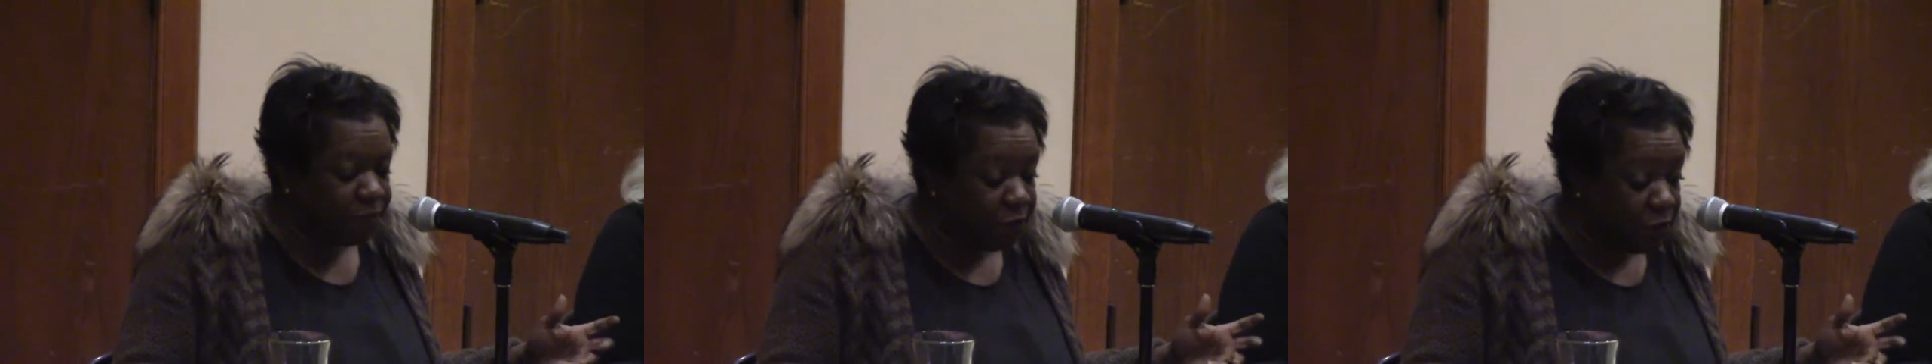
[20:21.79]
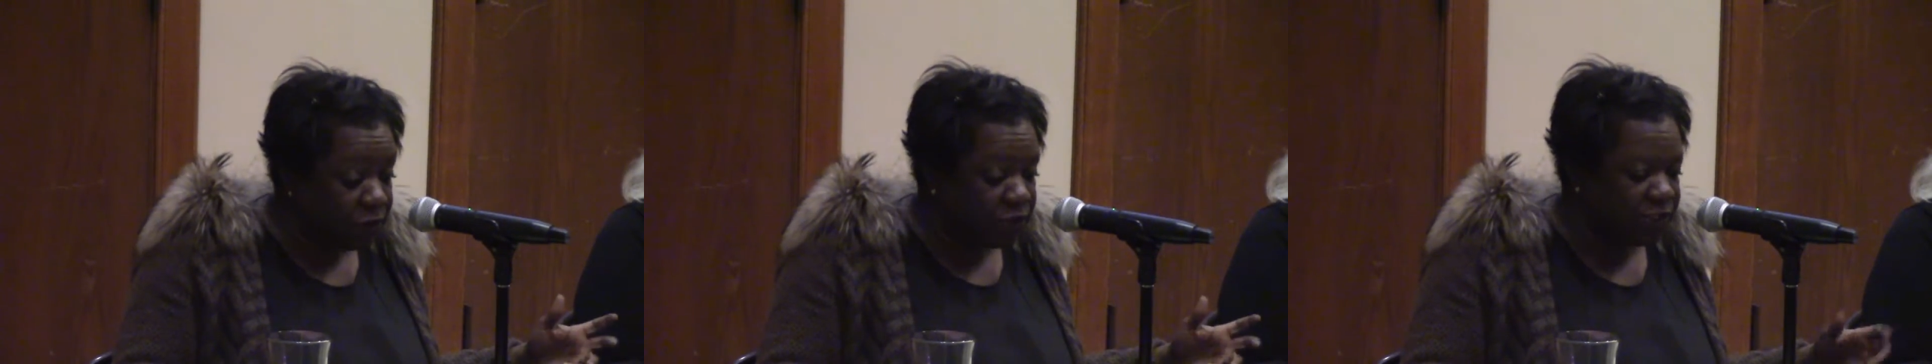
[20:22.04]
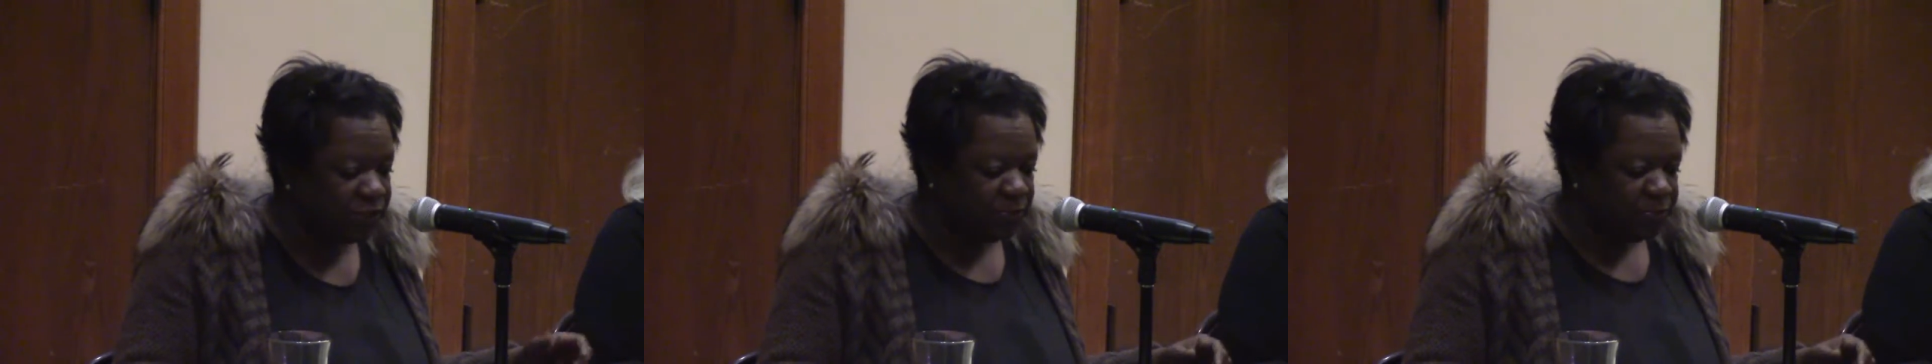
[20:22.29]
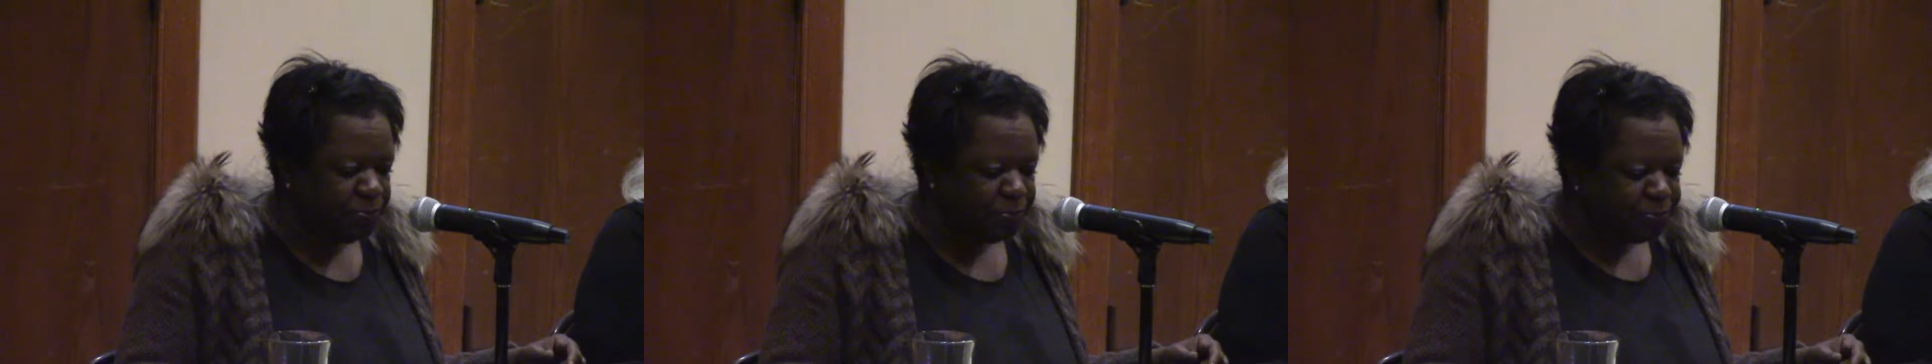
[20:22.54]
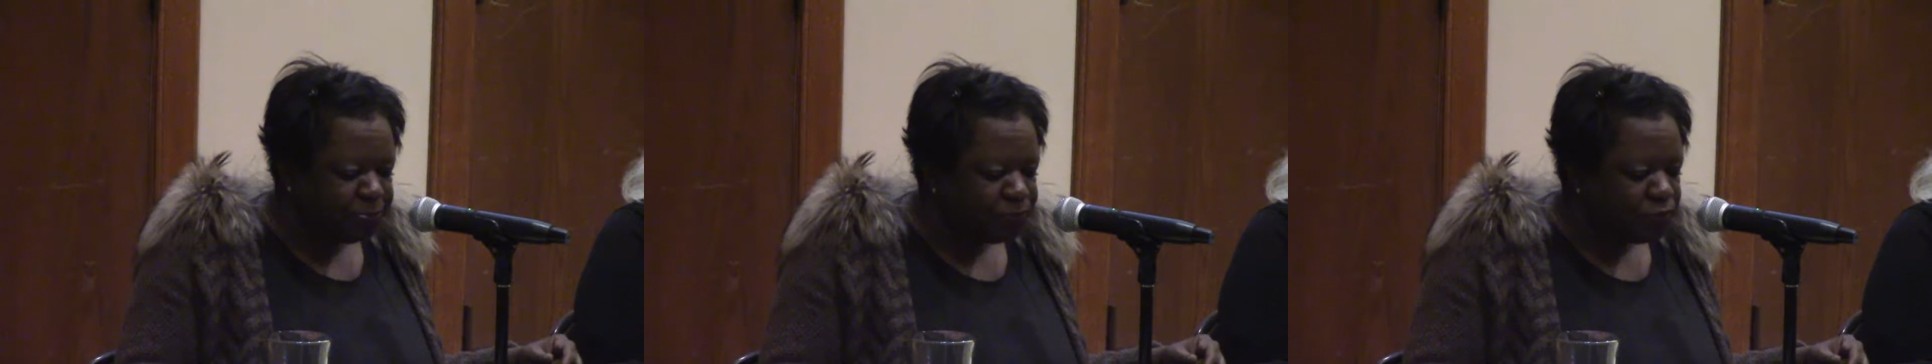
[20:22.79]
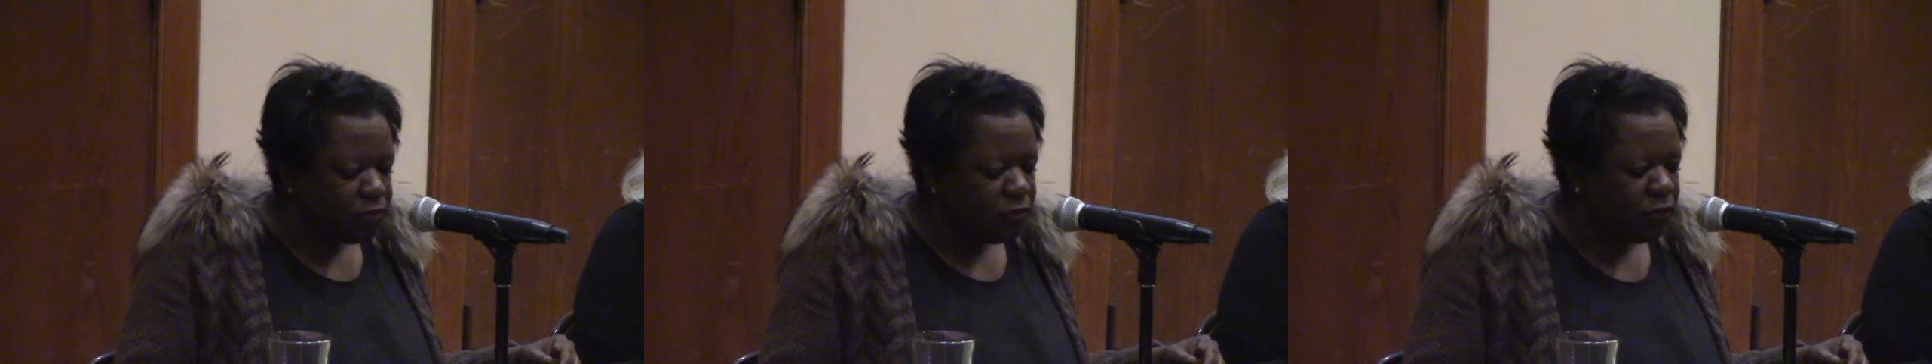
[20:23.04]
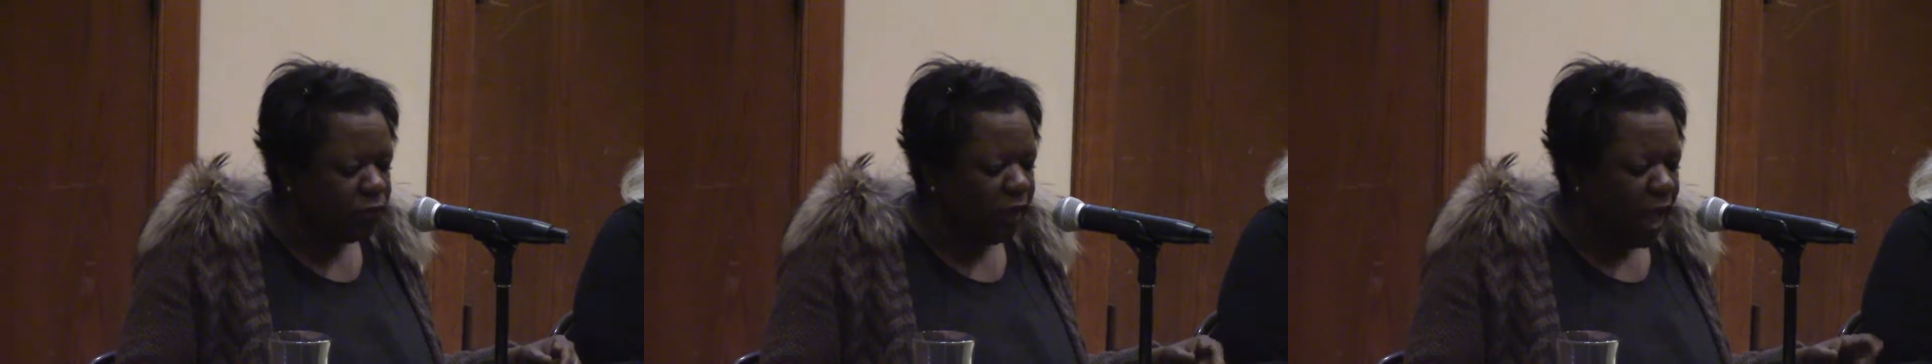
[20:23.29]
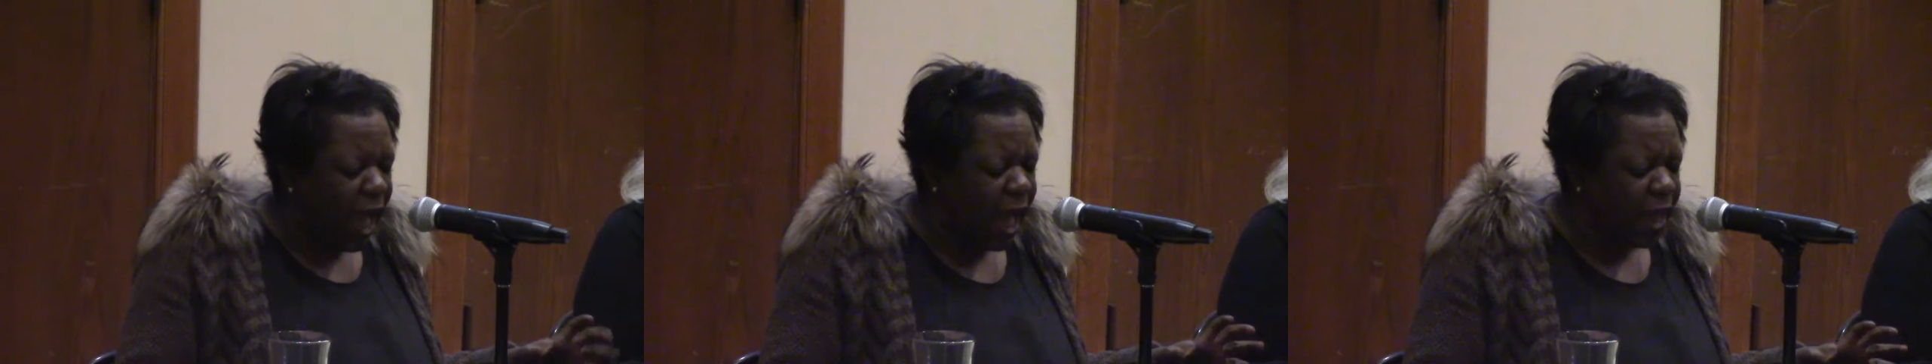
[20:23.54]
First,
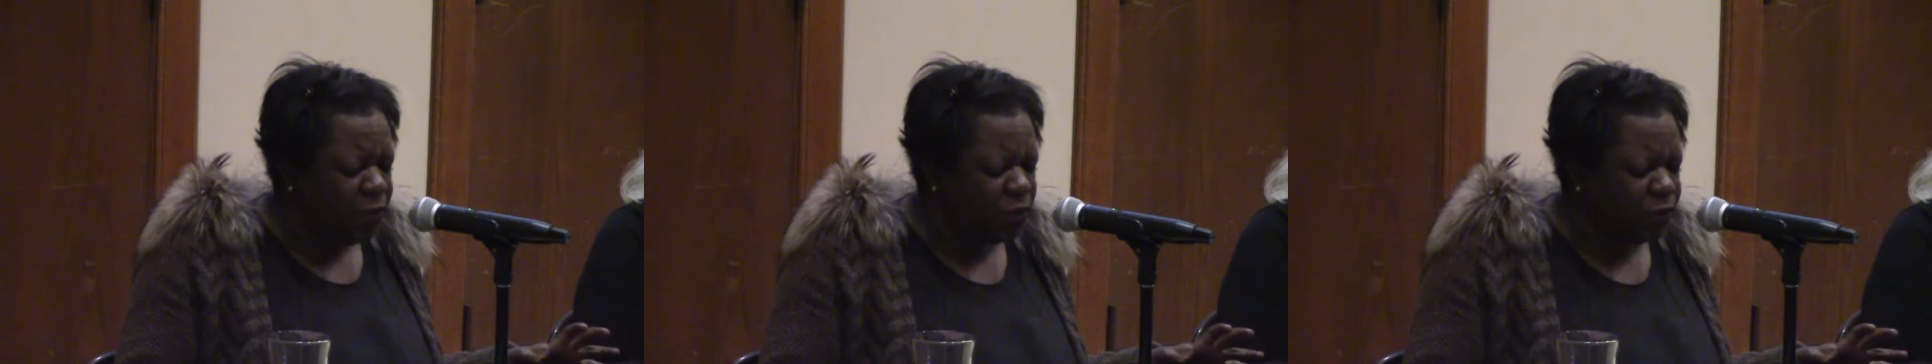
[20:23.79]
I